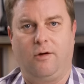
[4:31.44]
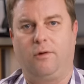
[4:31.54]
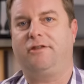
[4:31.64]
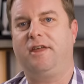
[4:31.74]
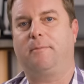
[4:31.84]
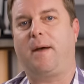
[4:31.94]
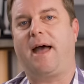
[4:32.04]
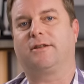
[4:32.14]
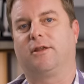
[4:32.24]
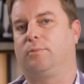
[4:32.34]
When you think
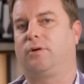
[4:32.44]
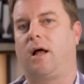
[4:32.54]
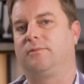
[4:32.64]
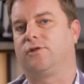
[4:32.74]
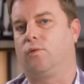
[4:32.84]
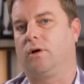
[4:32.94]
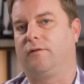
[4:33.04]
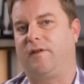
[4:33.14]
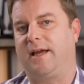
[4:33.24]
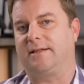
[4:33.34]
back to the problems the
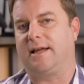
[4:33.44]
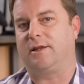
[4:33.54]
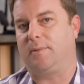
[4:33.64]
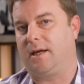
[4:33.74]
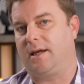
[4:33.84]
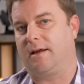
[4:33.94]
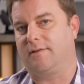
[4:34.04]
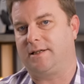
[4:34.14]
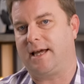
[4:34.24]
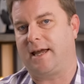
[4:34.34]
world faced at the beginning
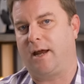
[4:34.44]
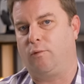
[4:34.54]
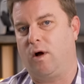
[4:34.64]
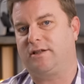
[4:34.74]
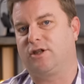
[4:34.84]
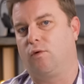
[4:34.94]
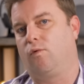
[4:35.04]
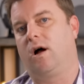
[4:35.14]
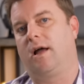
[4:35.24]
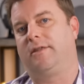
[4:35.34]
of the decade, what's the
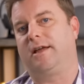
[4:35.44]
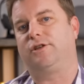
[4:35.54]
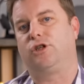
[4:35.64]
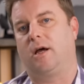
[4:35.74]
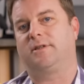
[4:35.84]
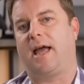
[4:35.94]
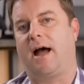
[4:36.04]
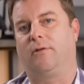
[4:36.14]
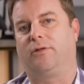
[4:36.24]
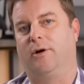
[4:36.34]
one that jumps
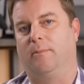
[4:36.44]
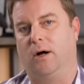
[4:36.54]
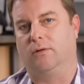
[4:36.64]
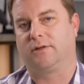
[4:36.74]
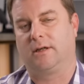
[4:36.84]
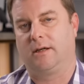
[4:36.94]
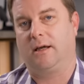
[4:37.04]
out the most?